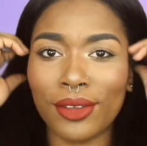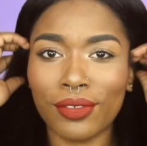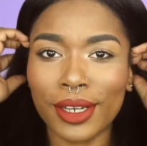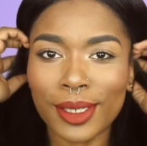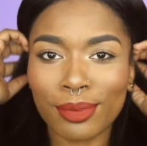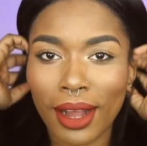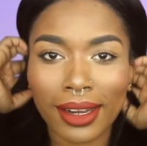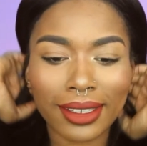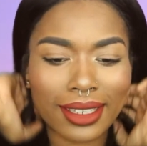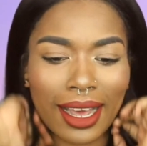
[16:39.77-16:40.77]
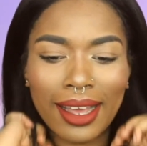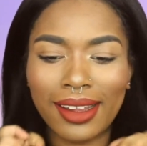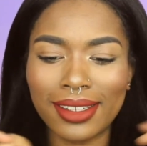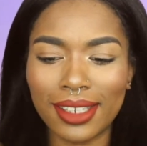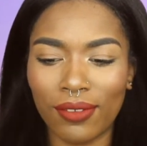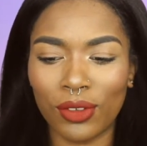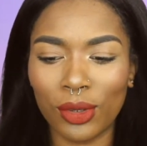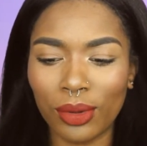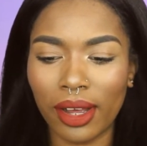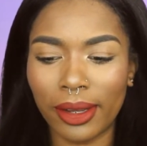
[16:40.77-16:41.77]
the finished product, guys. If
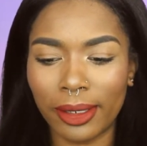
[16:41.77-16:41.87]
you've